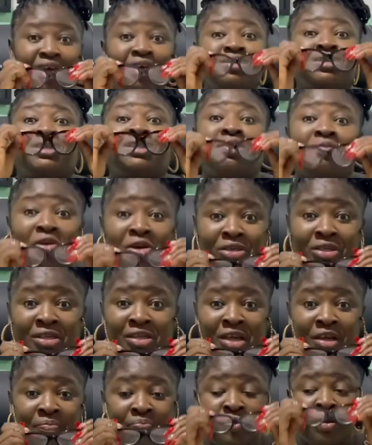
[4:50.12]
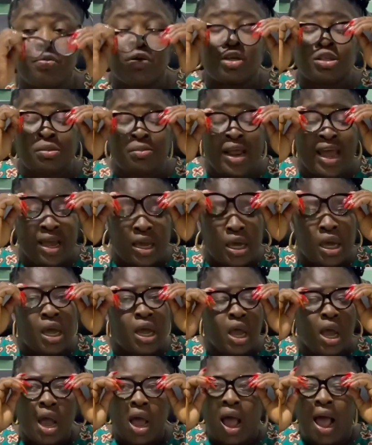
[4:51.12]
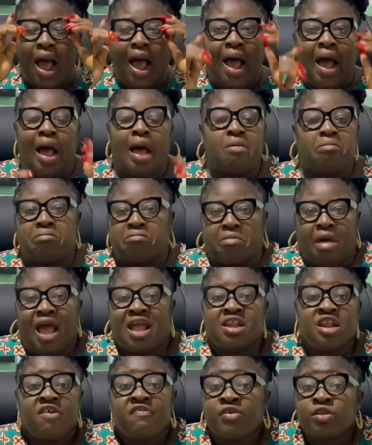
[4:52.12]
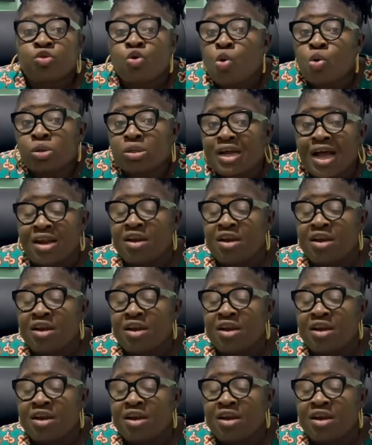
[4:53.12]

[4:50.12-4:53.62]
Seriously, because I'm like, I